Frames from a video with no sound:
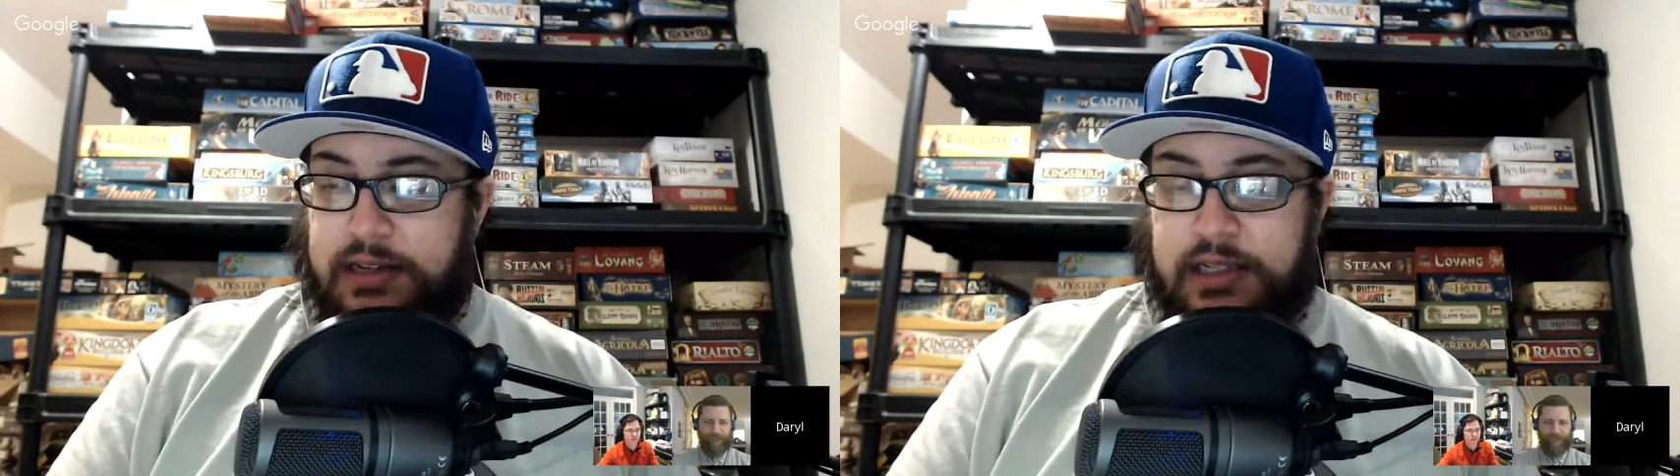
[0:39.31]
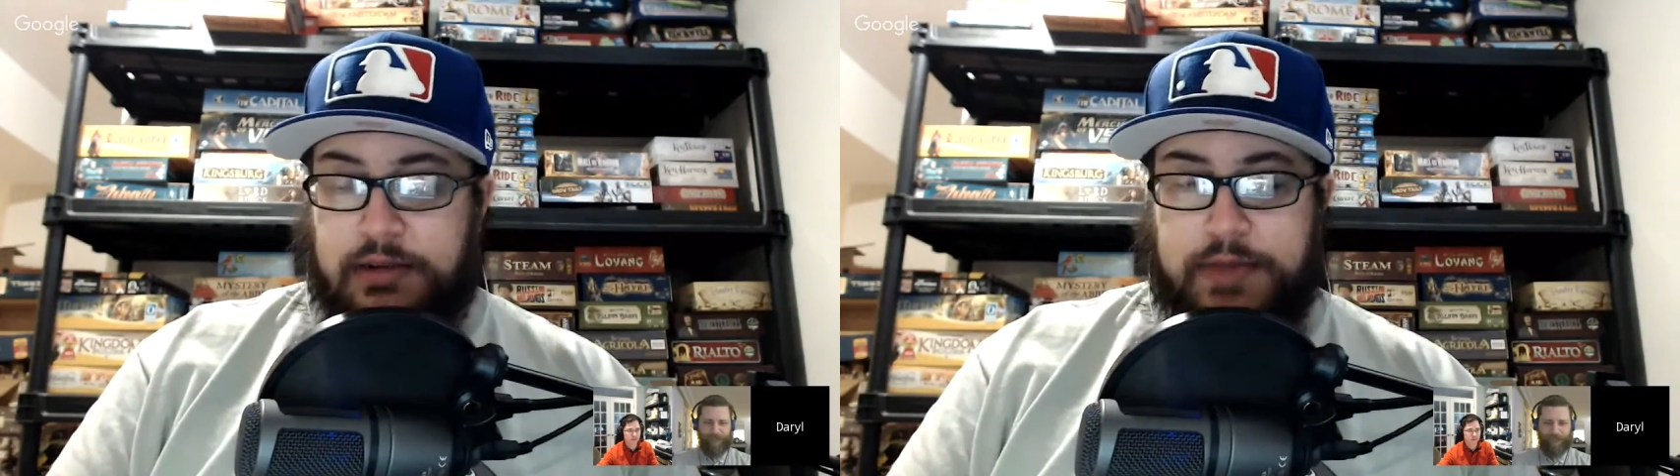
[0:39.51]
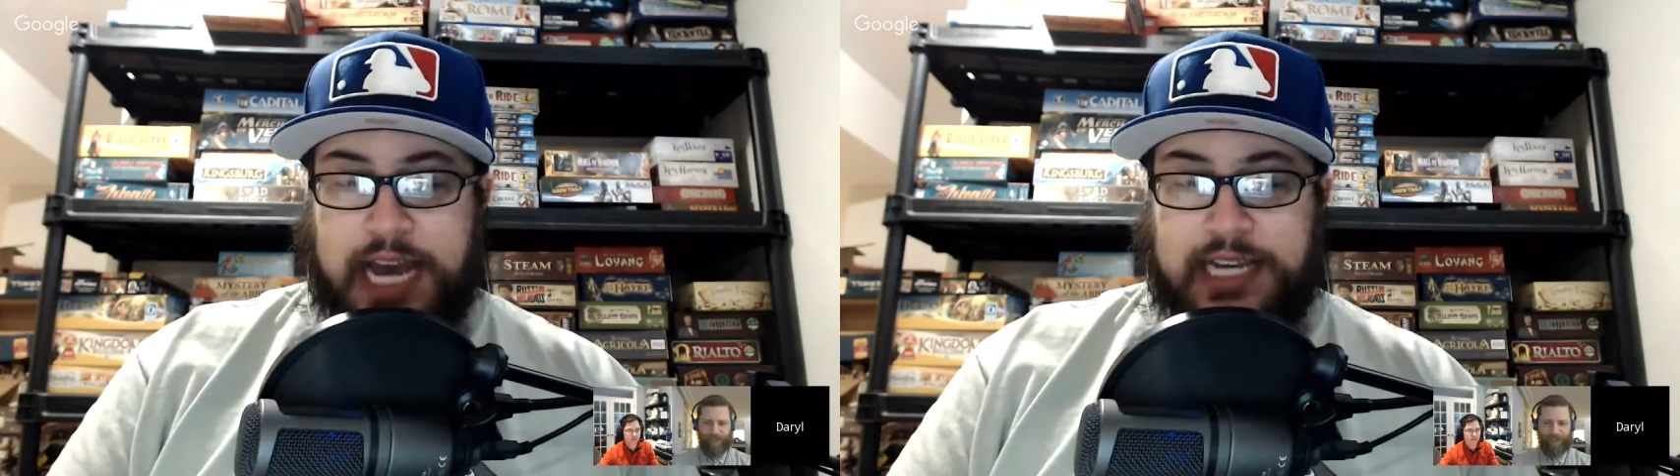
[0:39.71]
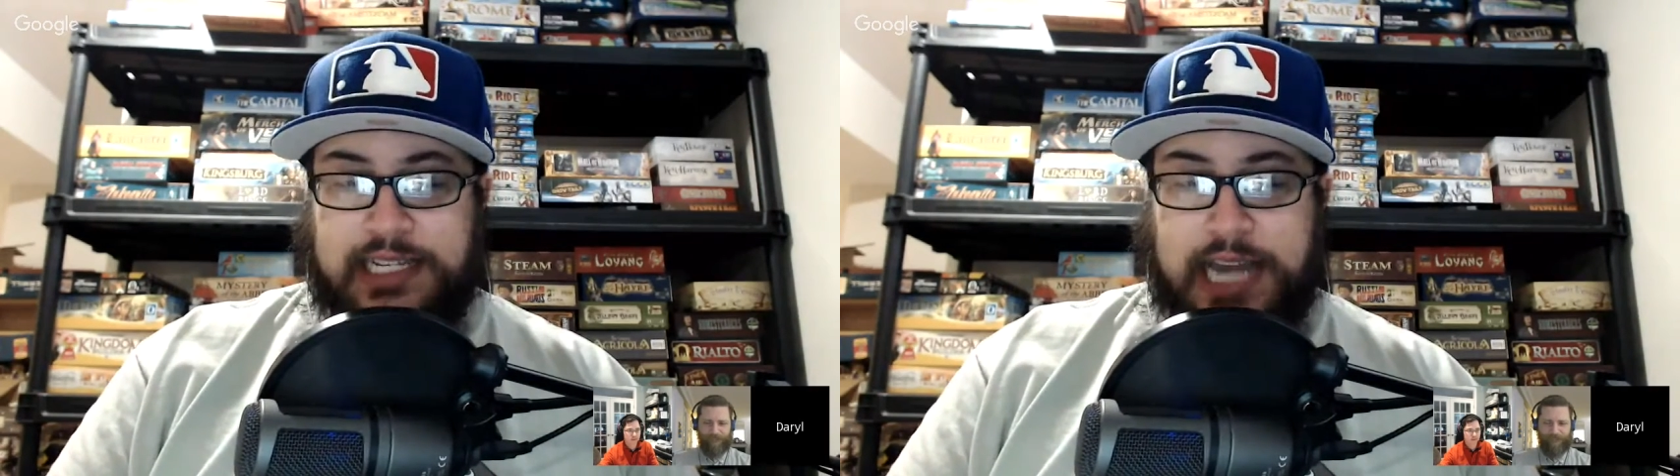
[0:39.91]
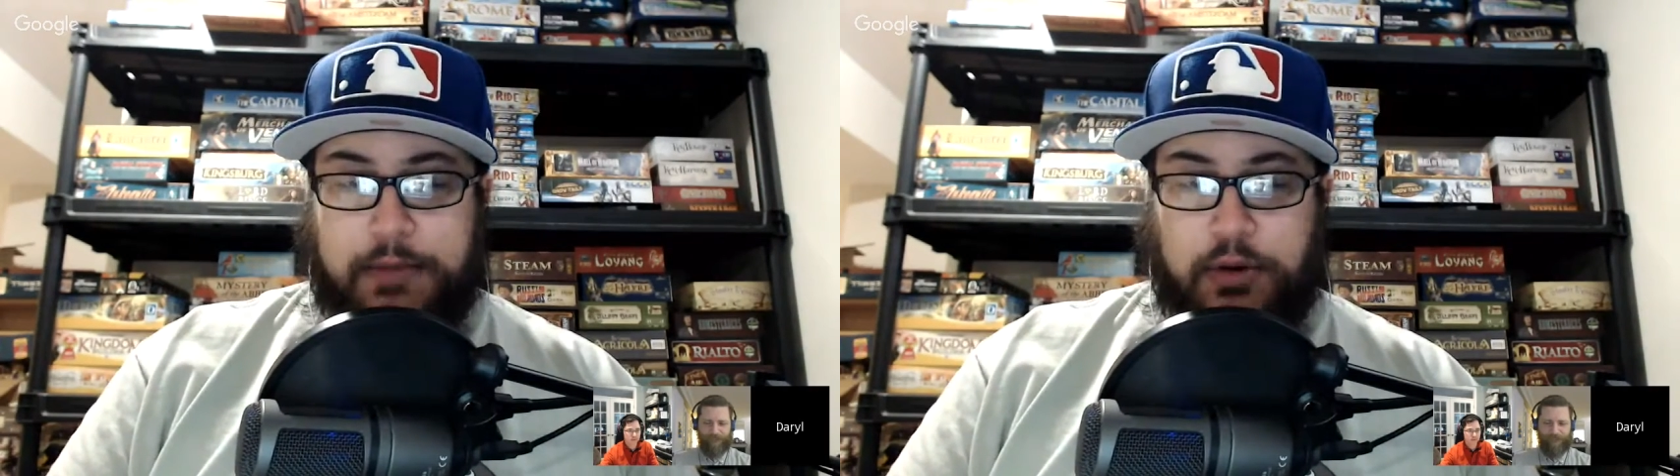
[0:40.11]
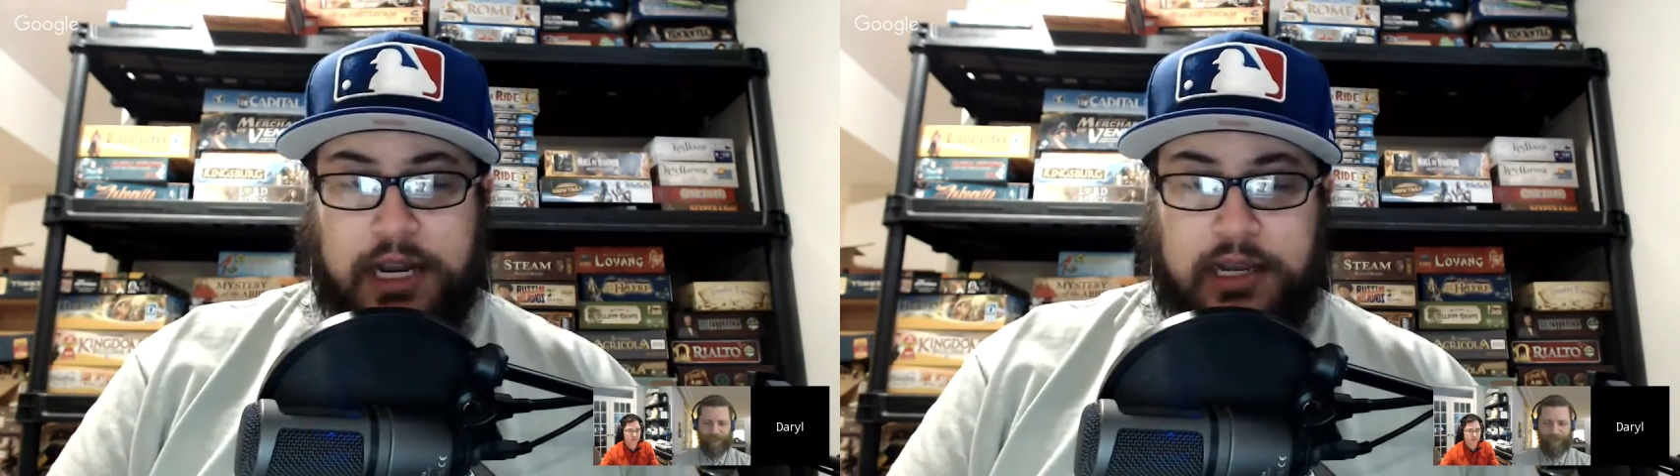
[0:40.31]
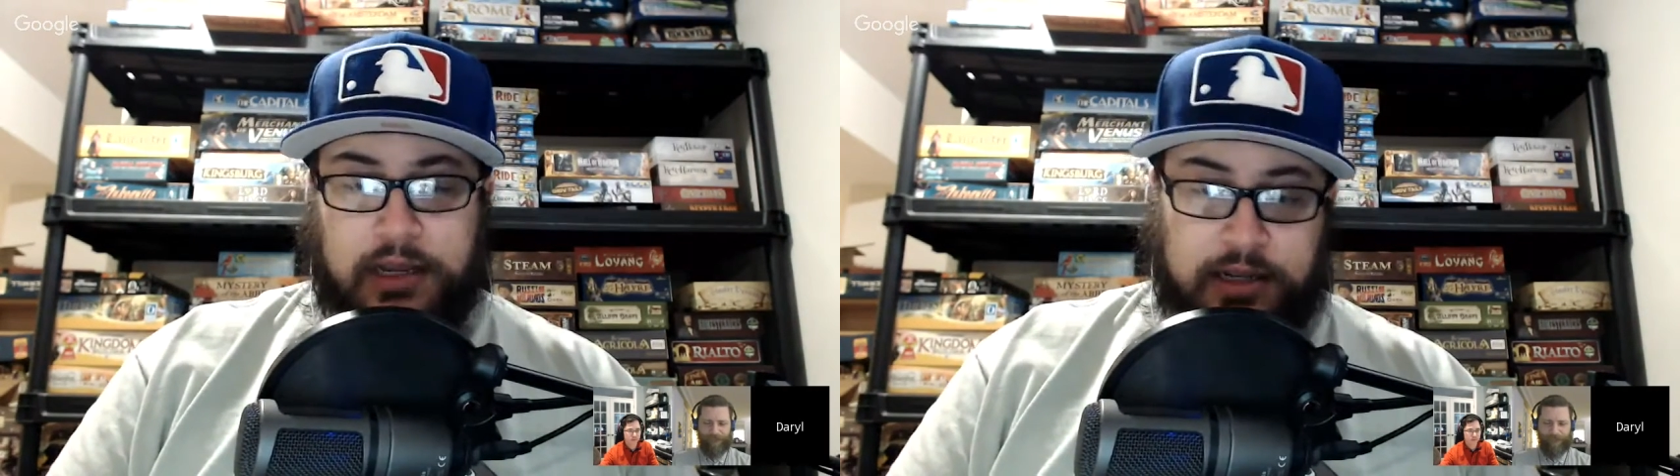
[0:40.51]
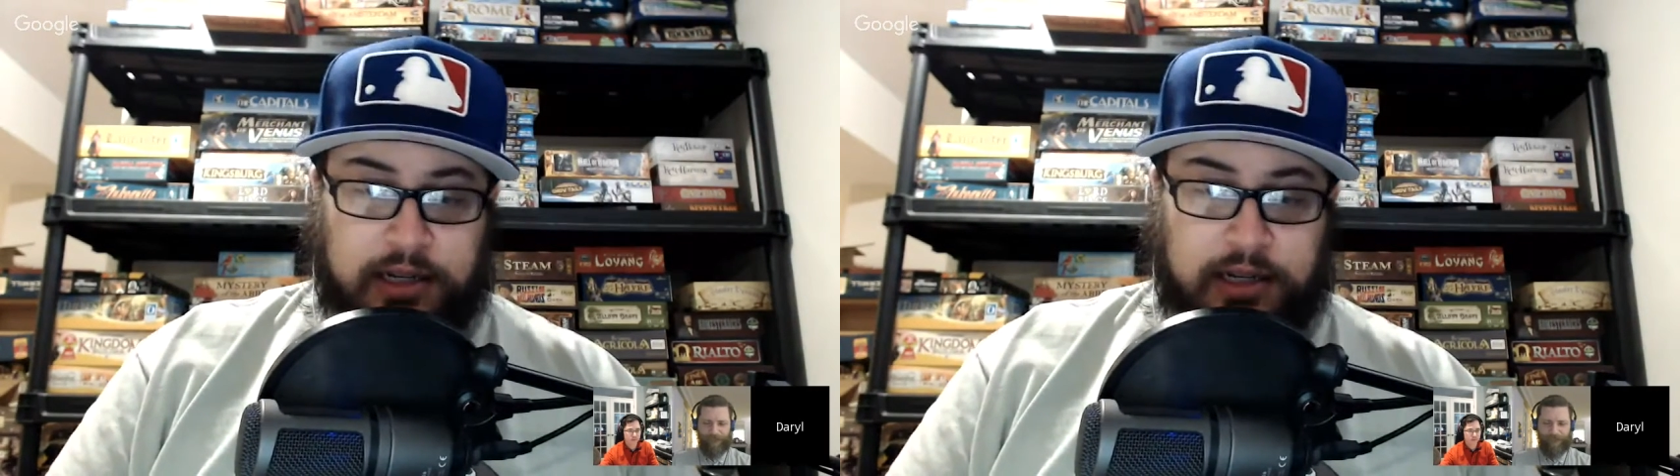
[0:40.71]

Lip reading: some backstabbery,